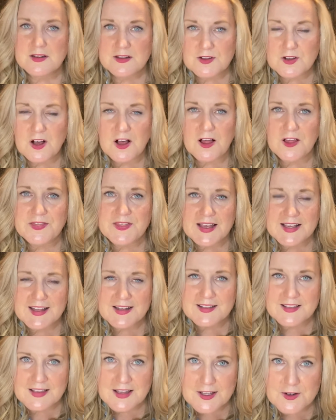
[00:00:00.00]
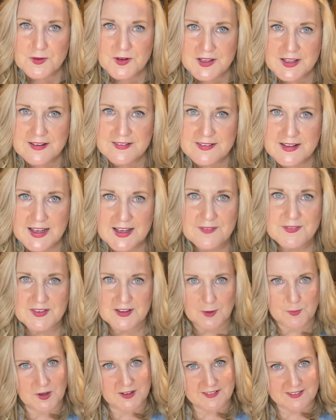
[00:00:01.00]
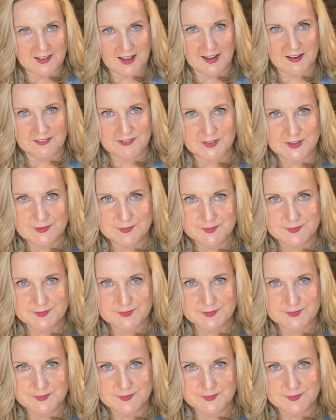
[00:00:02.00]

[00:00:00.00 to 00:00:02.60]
Y'all, that can literally save someone's life.